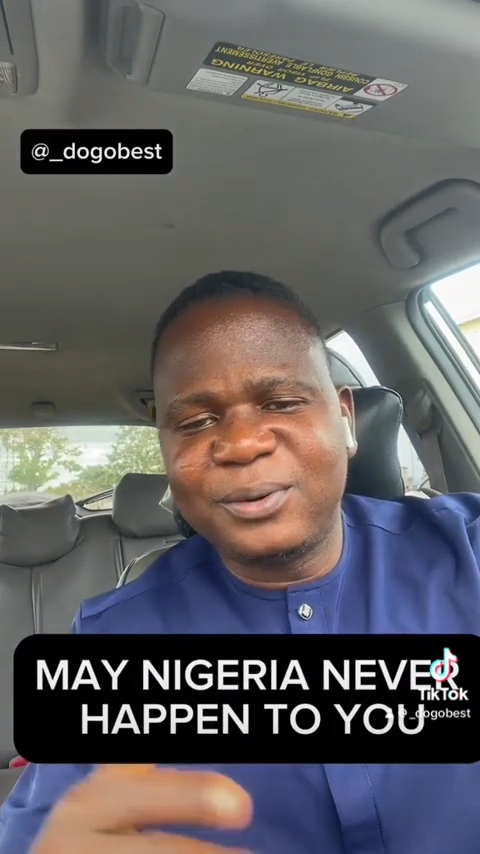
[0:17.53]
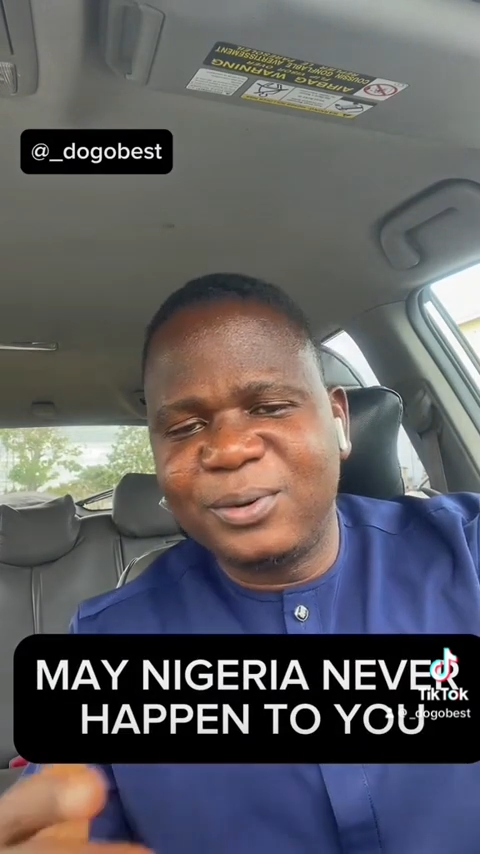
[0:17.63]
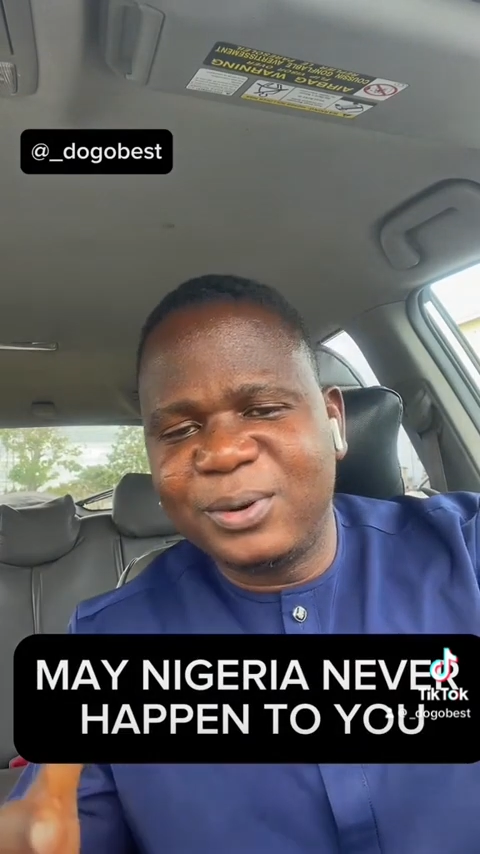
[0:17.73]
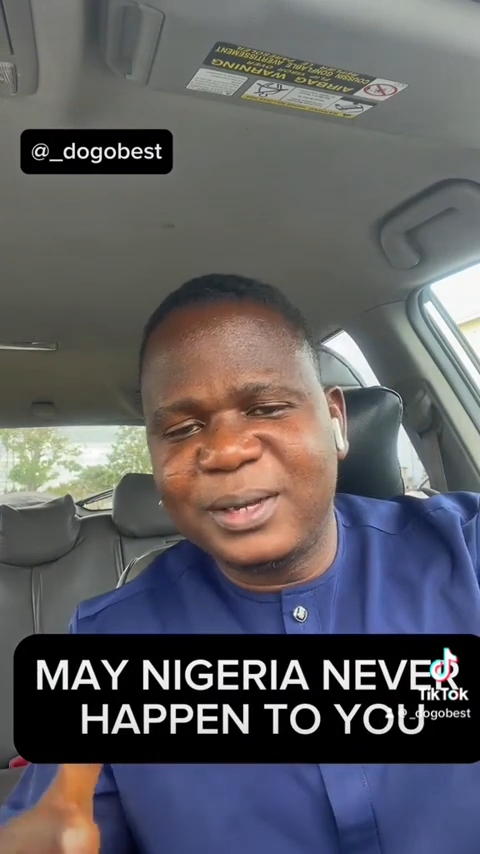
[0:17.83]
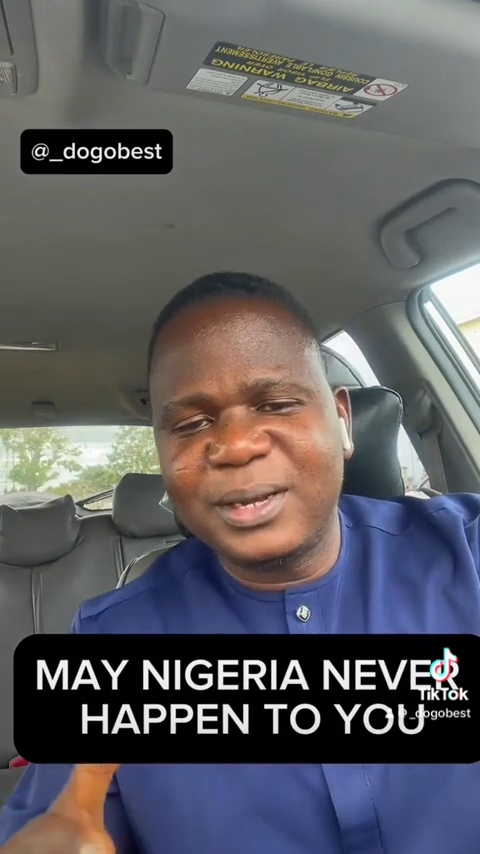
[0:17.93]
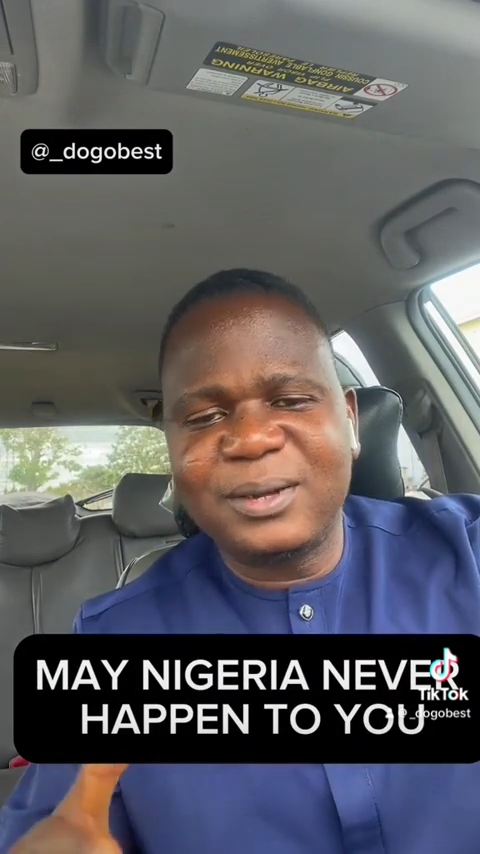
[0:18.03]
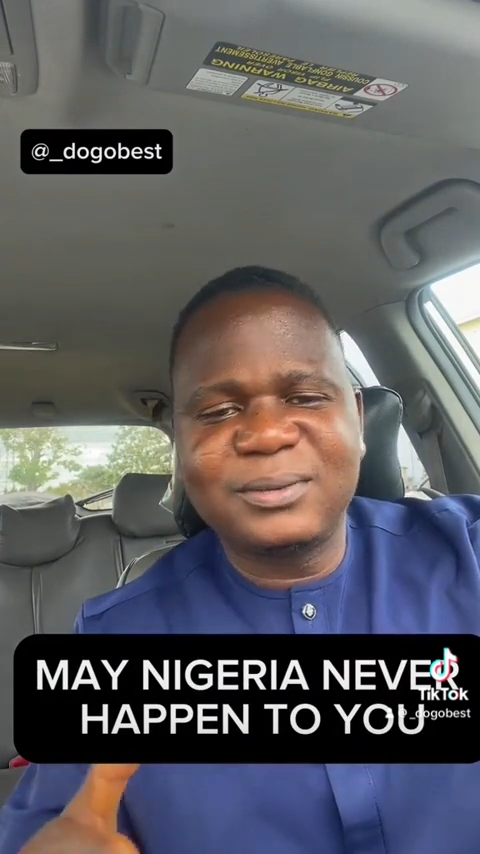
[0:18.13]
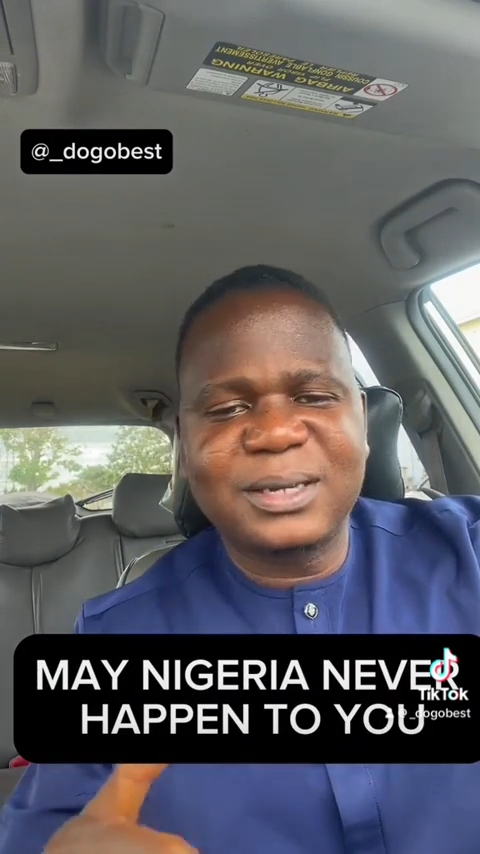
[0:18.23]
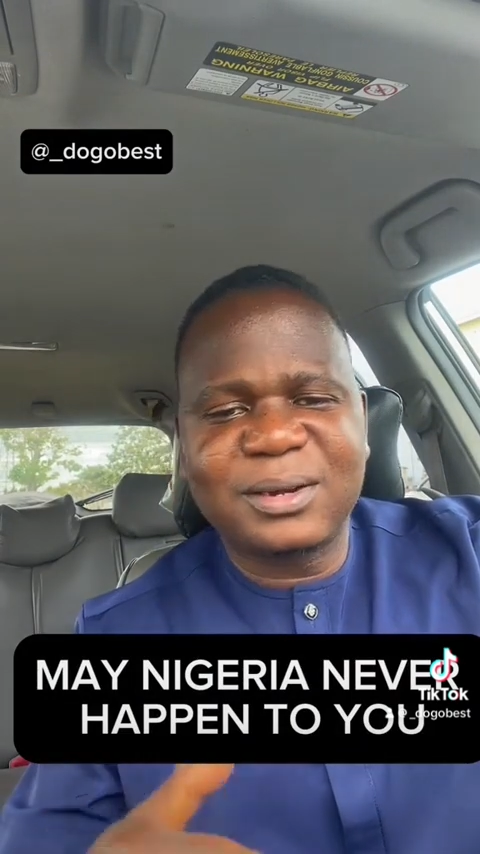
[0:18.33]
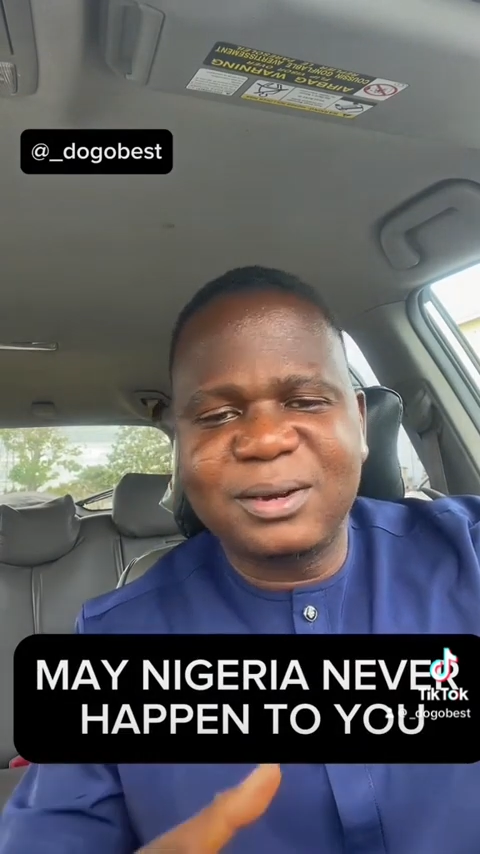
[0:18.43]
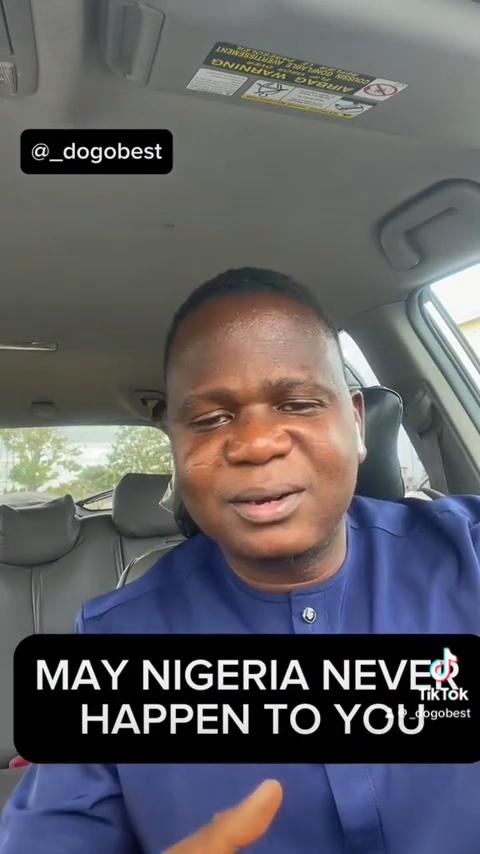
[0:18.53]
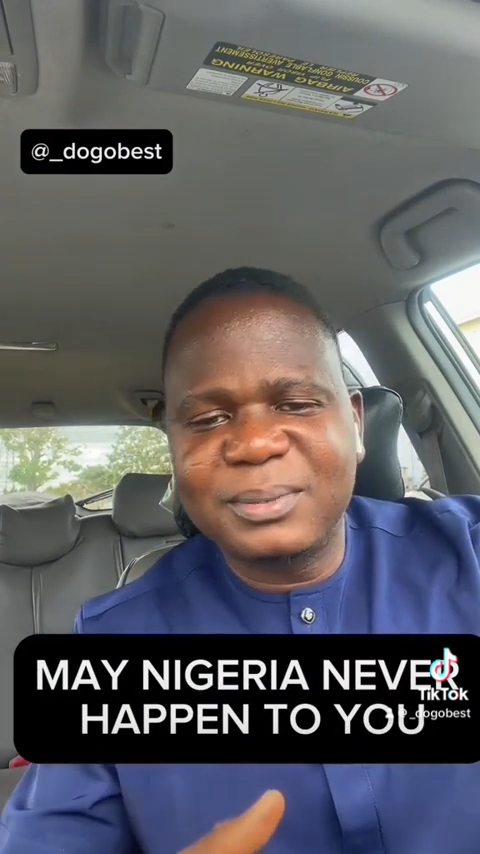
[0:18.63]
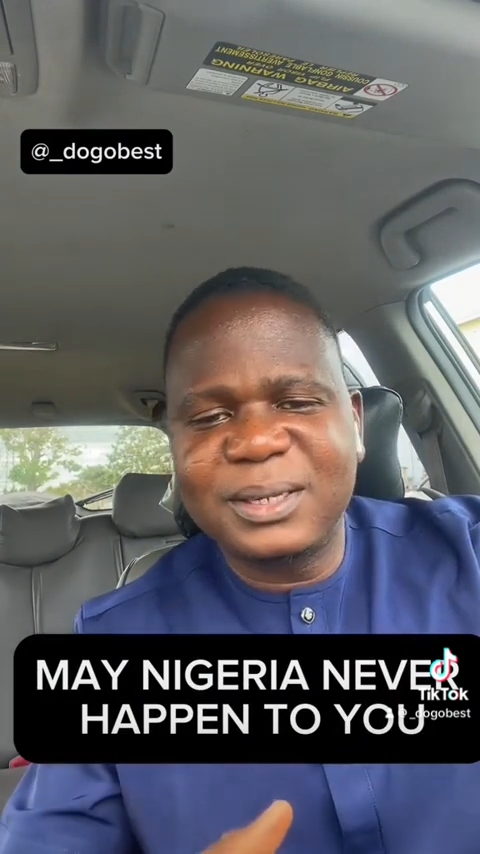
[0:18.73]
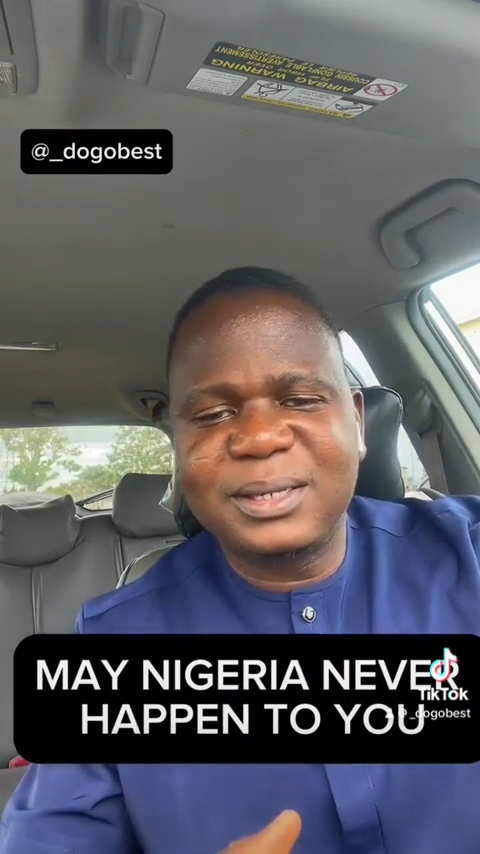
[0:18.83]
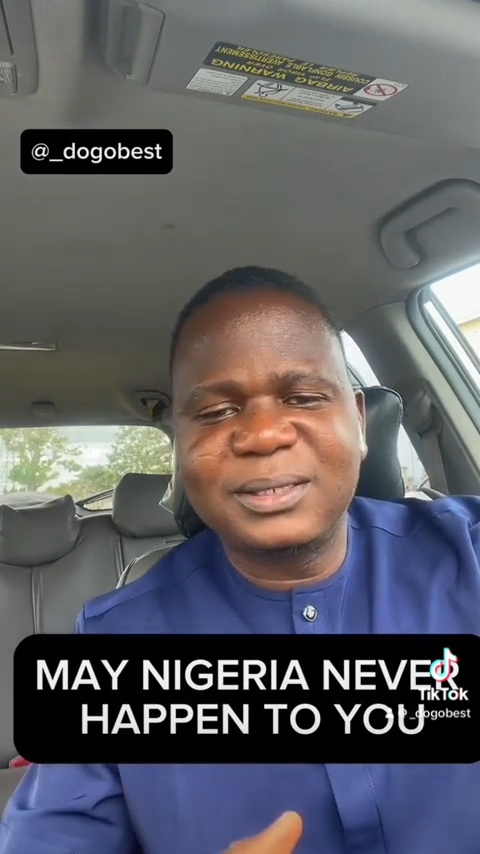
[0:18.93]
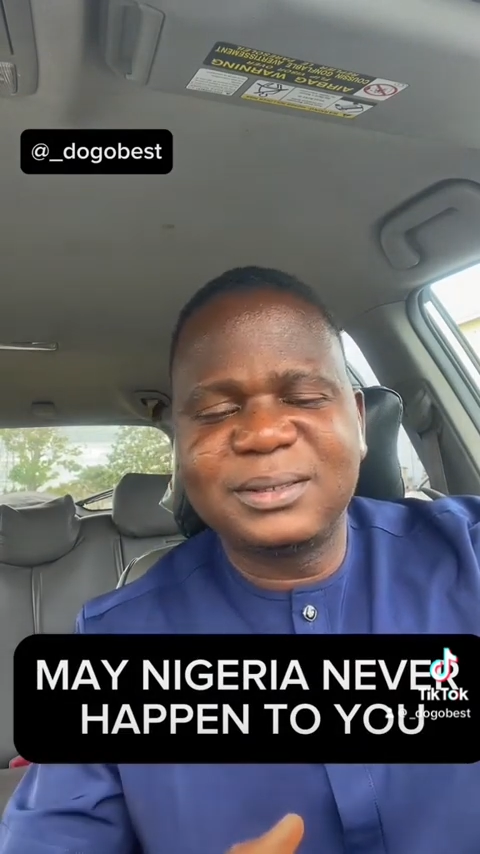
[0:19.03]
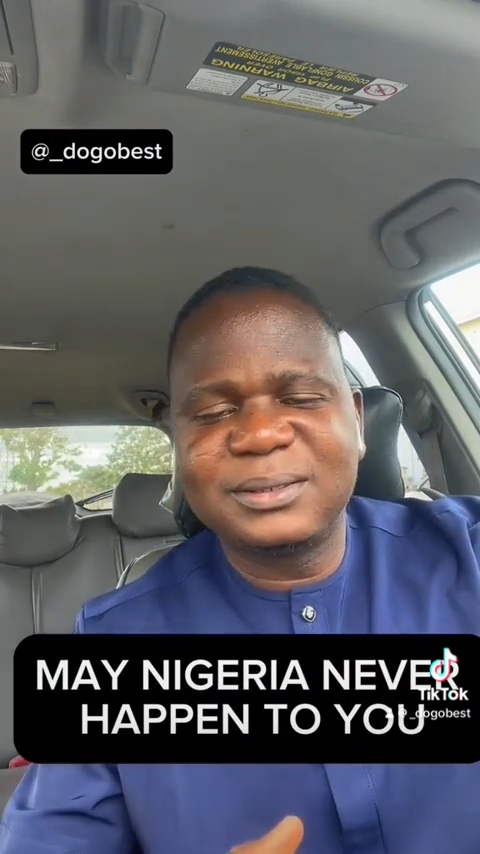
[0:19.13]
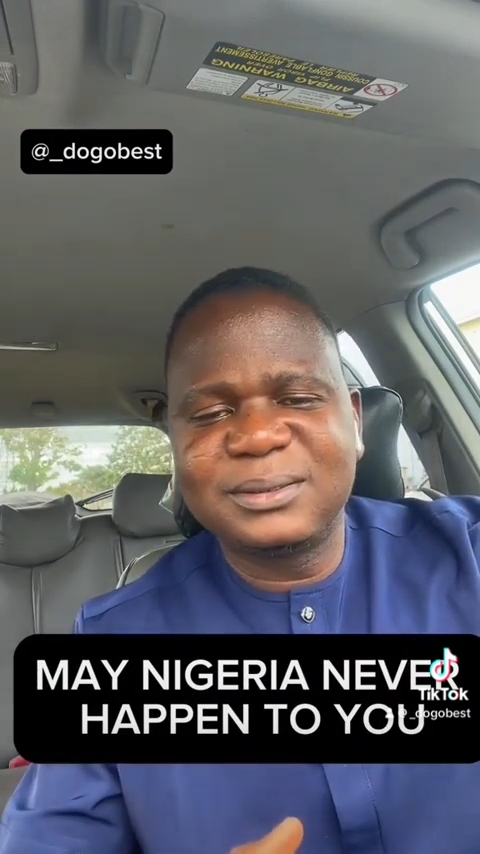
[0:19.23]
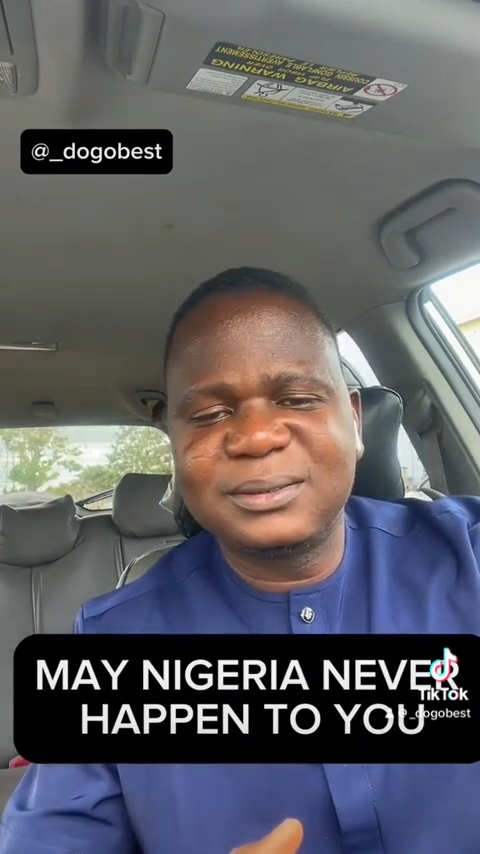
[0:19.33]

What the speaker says: going out and coming in,